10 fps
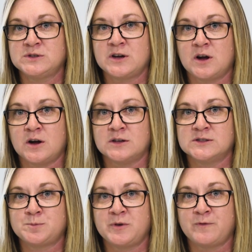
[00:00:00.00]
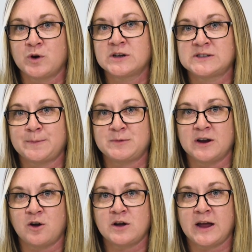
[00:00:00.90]
and cons before accepting
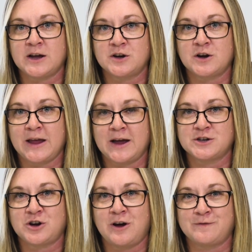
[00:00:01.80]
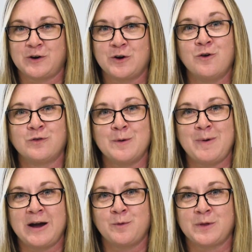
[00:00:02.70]
an all-cash offer over a
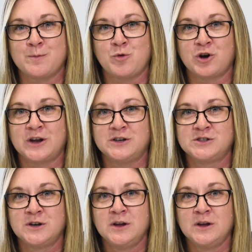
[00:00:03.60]
buyer with a mortgage.